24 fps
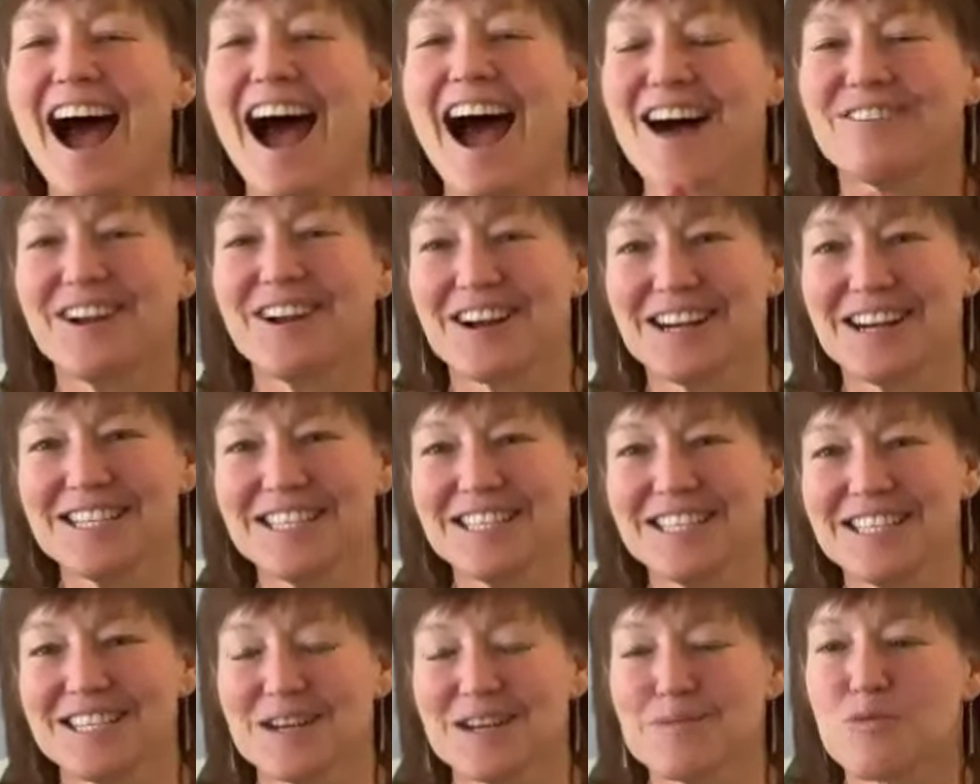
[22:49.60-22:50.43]
Have an
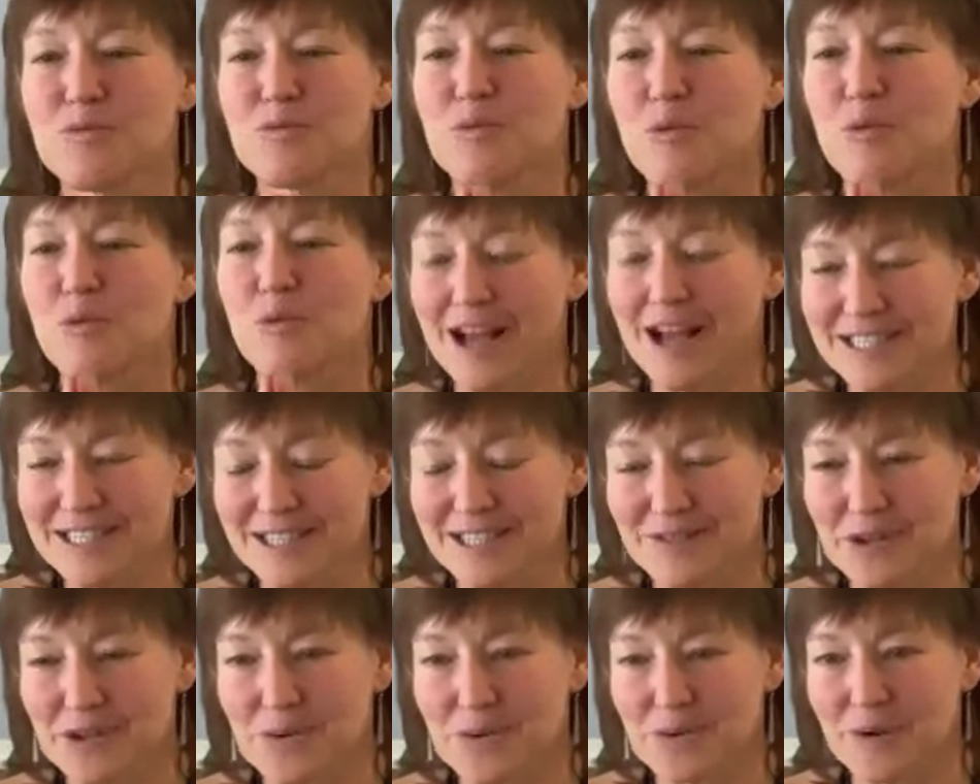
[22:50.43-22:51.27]
awesome
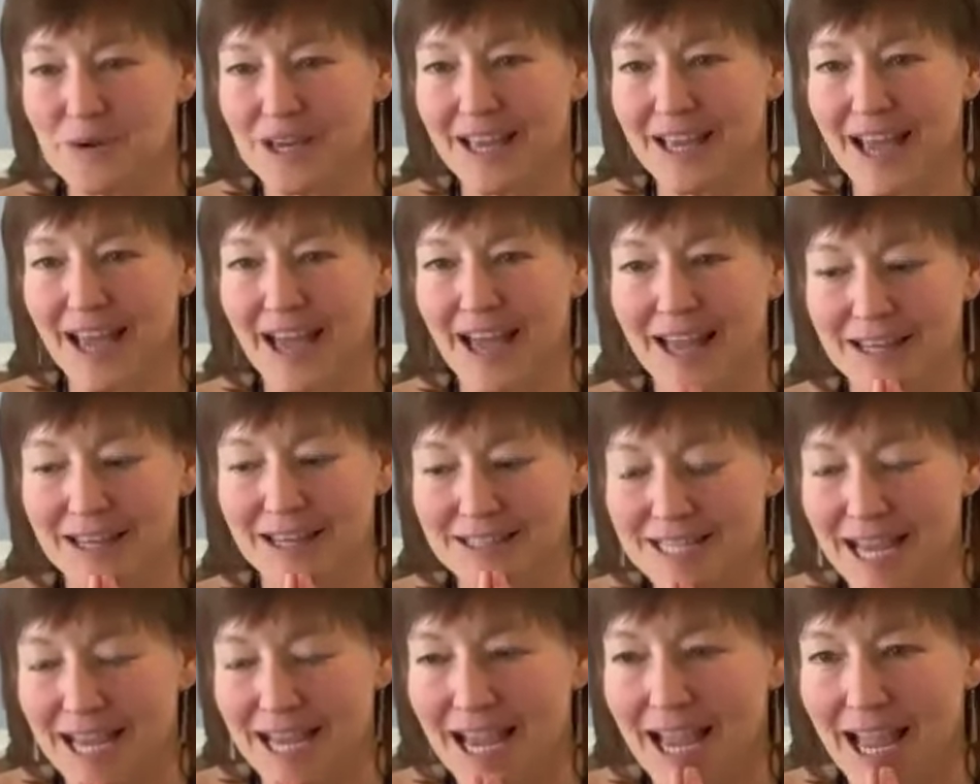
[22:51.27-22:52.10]
rest of the
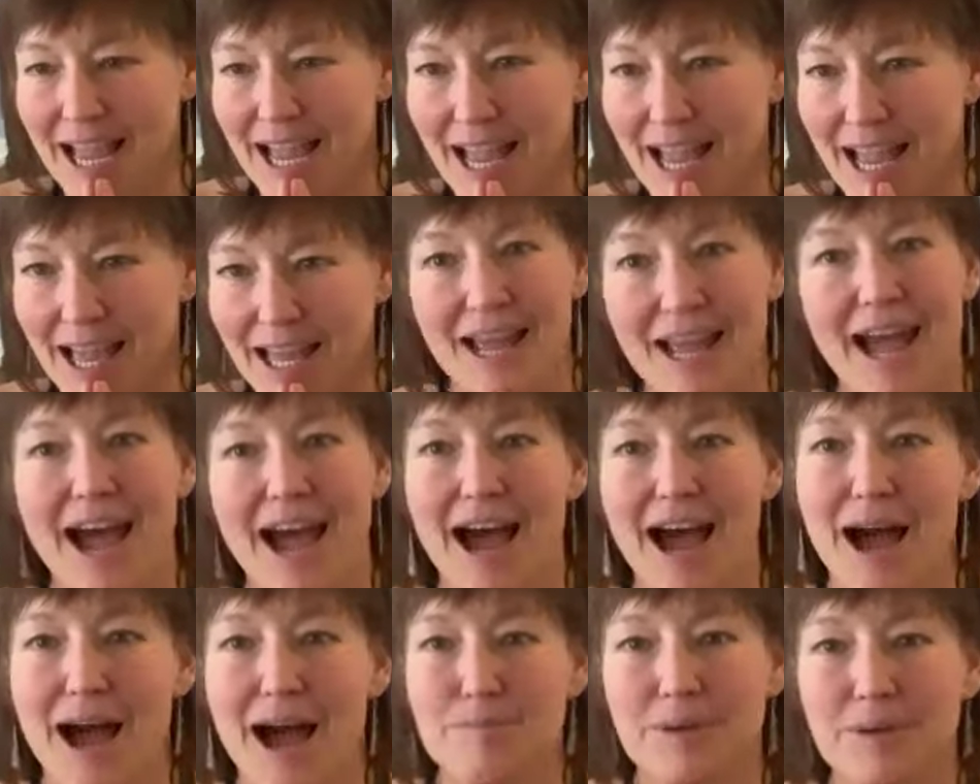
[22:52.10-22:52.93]
weekend and
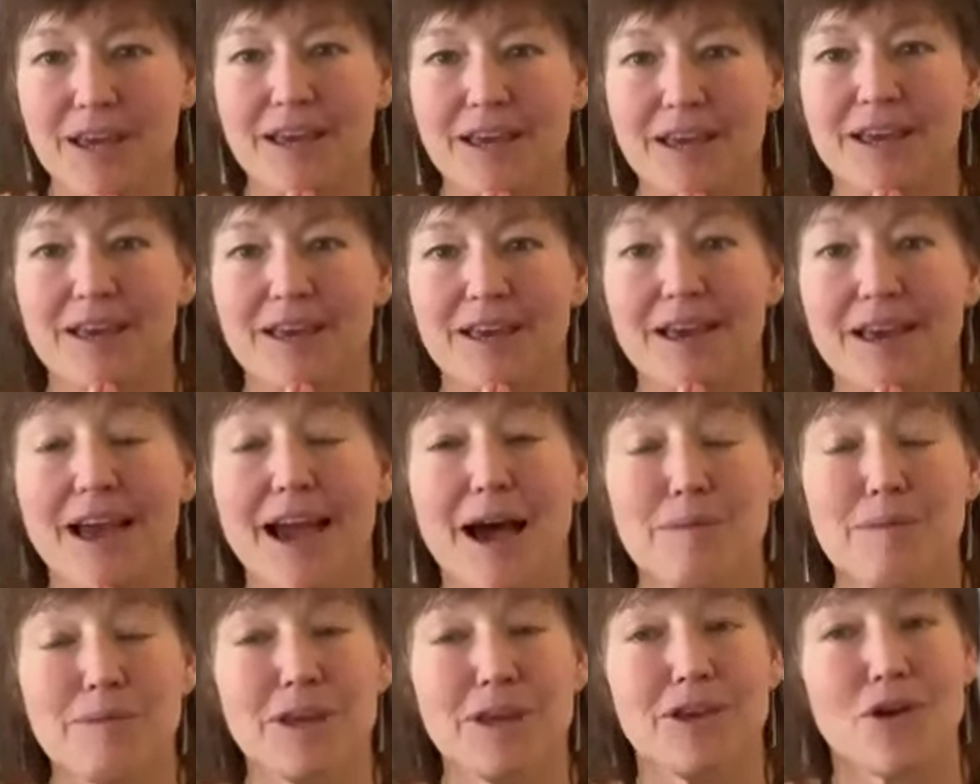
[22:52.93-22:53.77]
happy
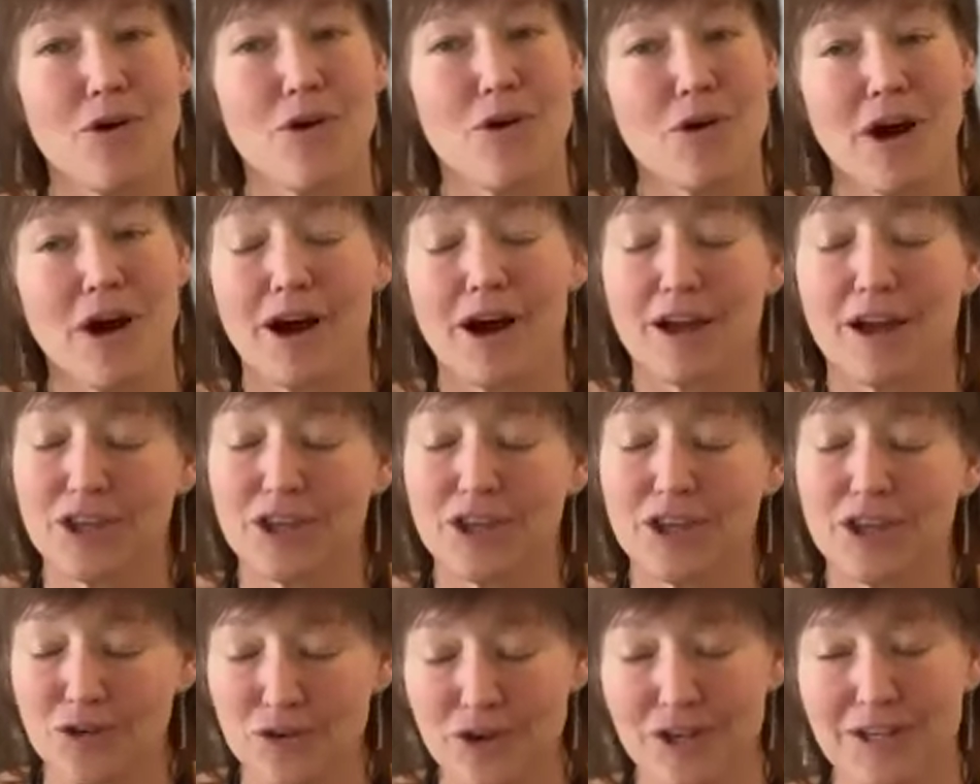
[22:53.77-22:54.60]
happy yoga
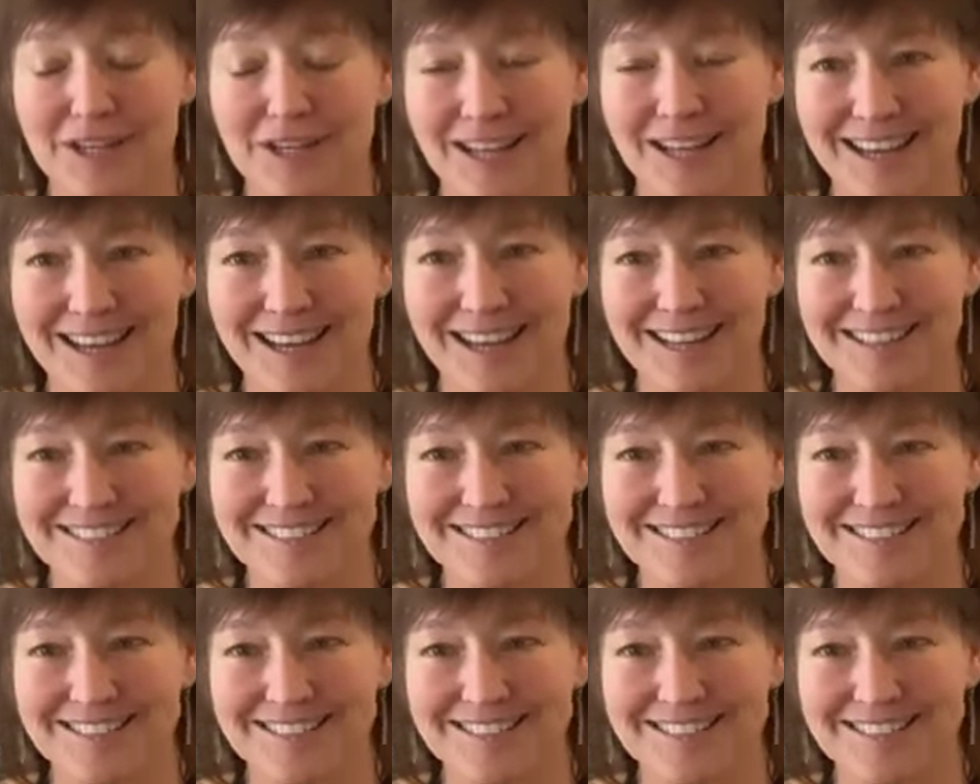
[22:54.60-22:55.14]
union day.